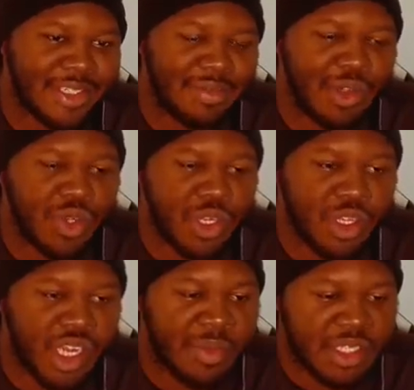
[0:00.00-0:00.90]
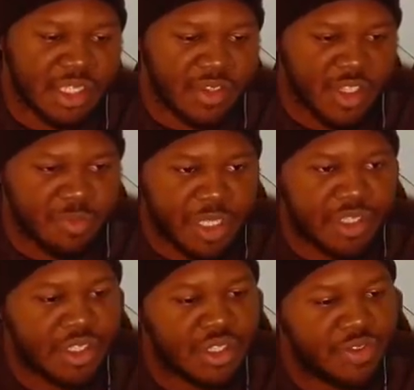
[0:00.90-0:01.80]
I'm doing good. I'm gonna steal this
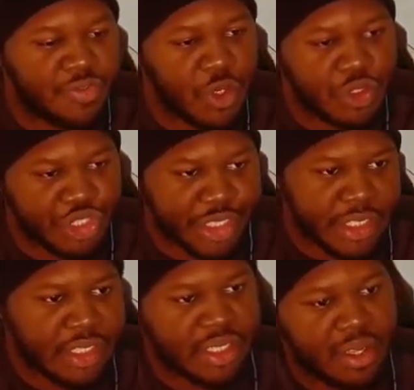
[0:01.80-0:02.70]
bitch's devotion.